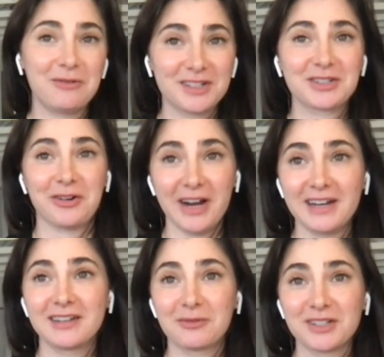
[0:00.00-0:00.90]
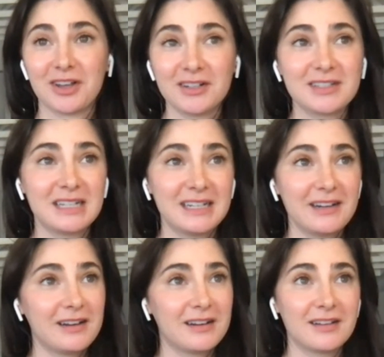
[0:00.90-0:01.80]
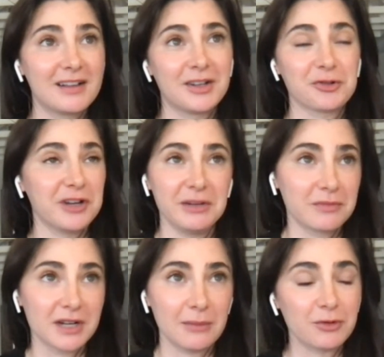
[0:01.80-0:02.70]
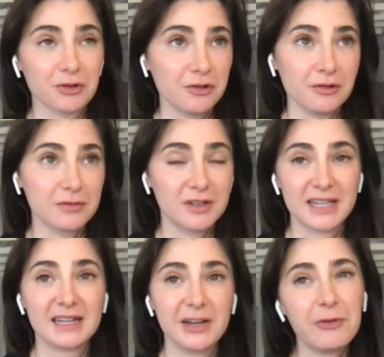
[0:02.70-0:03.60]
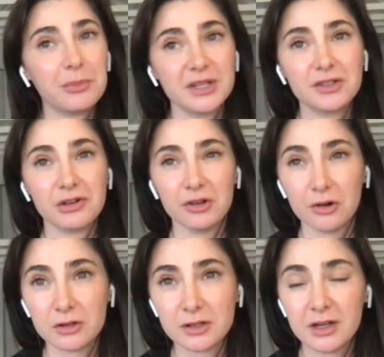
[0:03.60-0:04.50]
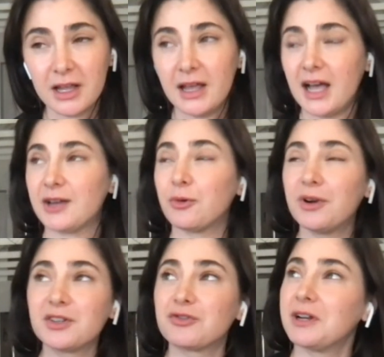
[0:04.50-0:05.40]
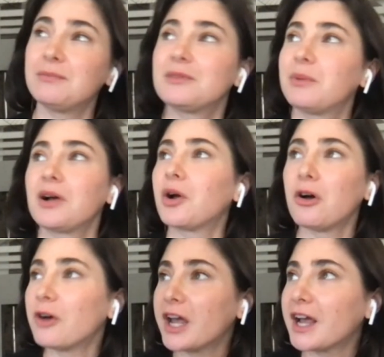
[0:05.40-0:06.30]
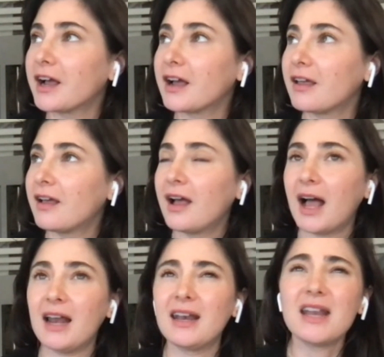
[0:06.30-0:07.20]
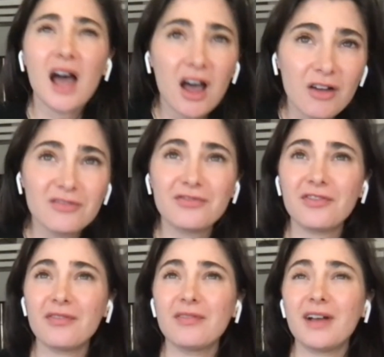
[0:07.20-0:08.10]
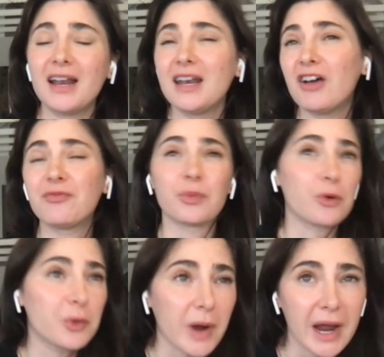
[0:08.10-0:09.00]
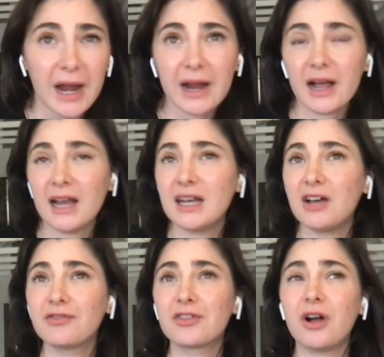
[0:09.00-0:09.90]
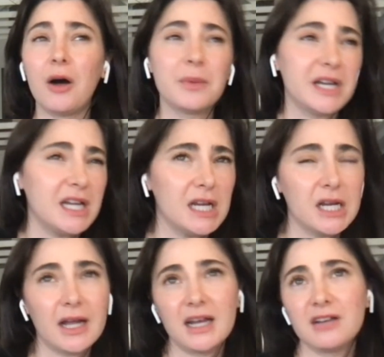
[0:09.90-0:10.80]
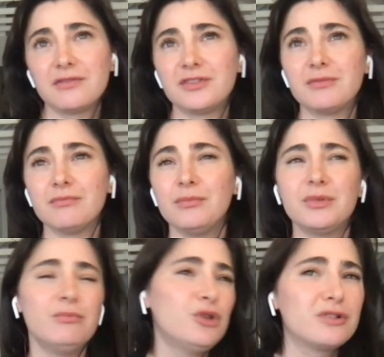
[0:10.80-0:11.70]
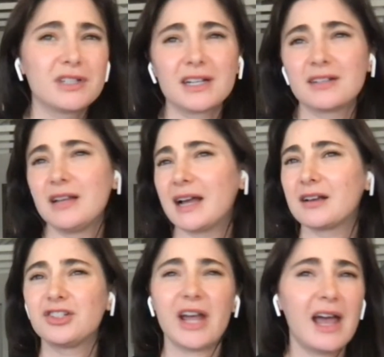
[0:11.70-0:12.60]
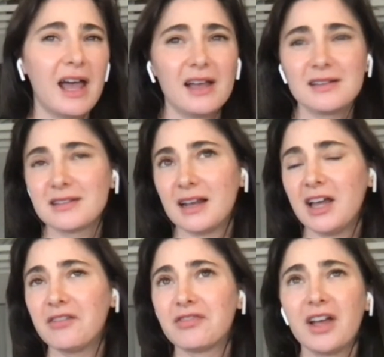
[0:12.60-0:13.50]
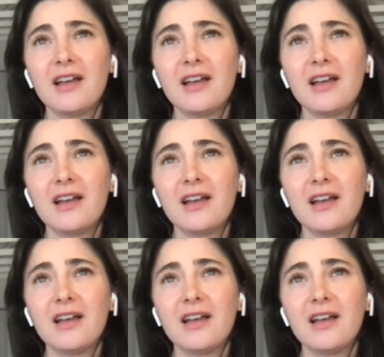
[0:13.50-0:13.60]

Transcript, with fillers: was great. It was honestly a dream come true because I'd never been to New York. I'd always dreamed about going. I love, I love Broadway. I love comedy. I love music like jazz. I love